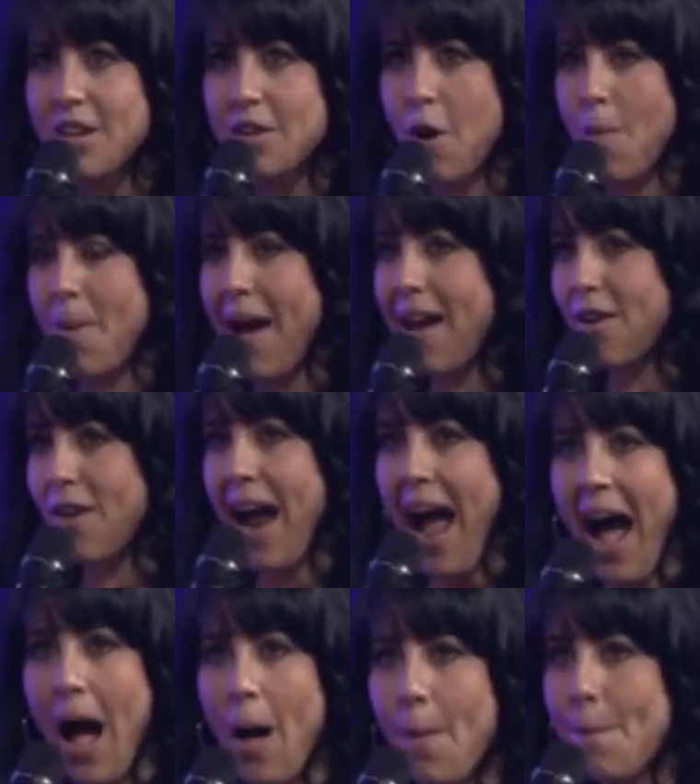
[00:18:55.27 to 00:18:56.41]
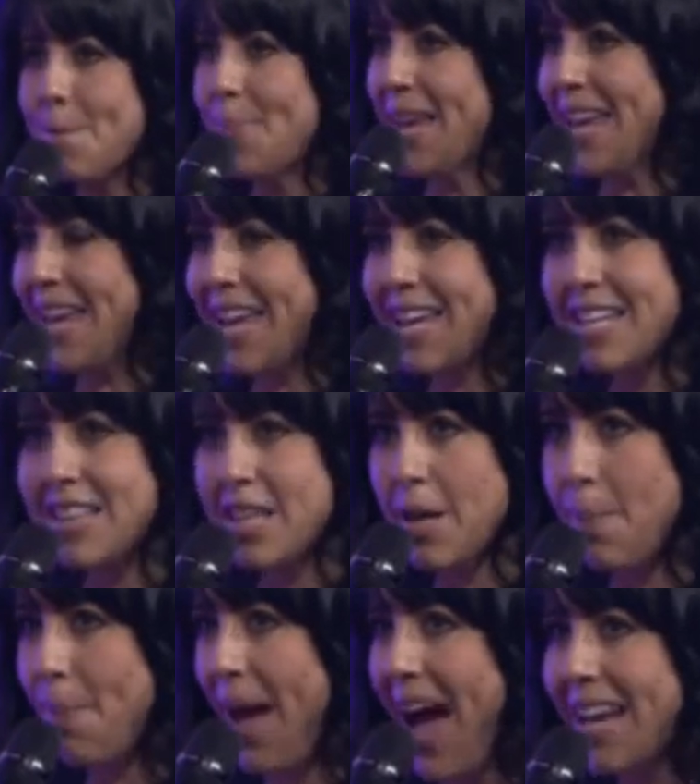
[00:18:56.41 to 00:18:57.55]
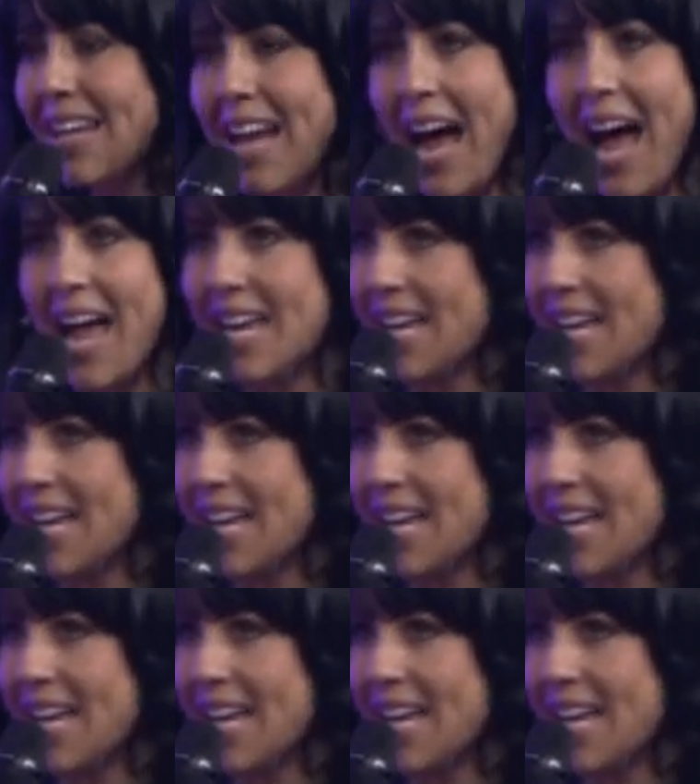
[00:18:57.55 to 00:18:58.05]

no matter how big the bad guy